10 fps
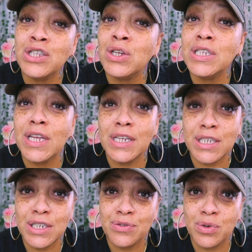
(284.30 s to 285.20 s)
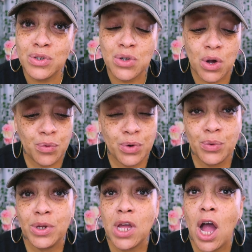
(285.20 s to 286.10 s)
So let's get into this real talk real
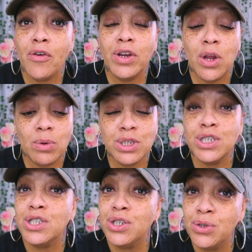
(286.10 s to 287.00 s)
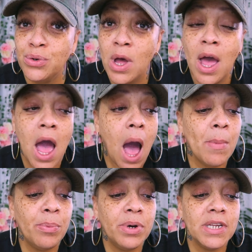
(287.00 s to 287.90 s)
quick. Y'all already know what to do. I'm
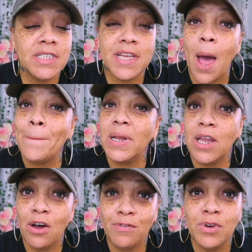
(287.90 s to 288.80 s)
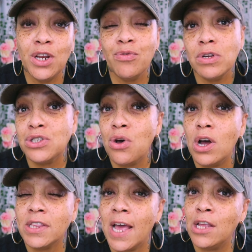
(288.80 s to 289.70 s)
gonna put it down below. If you need a real
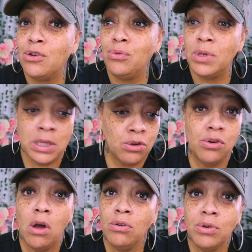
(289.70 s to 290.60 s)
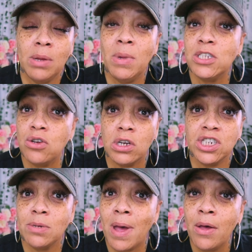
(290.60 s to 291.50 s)
talk that you you know you need me to talk
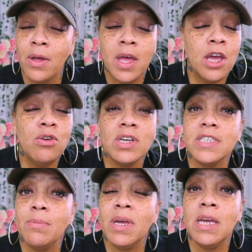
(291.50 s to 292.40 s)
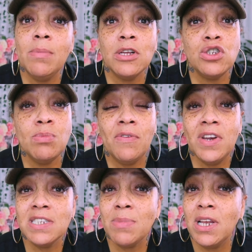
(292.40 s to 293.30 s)
shit about, you can send me an email to
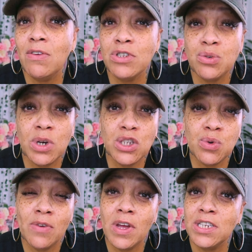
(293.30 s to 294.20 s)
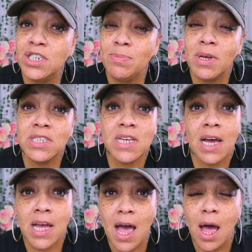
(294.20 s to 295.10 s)
muffinismylovers2012 at
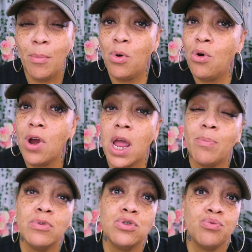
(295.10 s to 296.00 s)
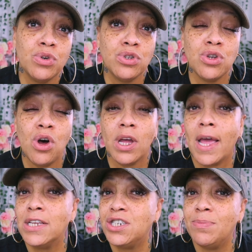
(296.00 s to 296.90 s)
gmail.com or aprilsrealtalk
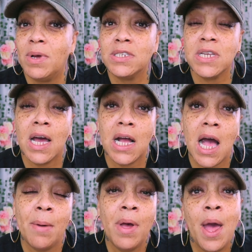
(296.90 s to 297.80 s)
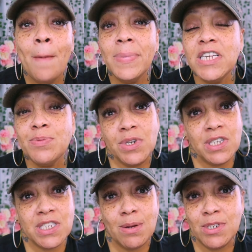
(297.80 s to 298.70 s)
at gmail.com. Please put in
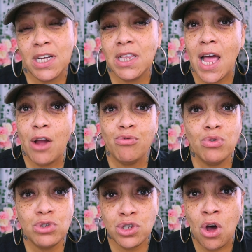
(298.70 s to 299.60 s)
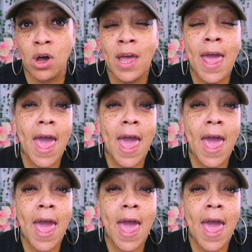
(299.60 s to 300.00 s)
the subject line real talk.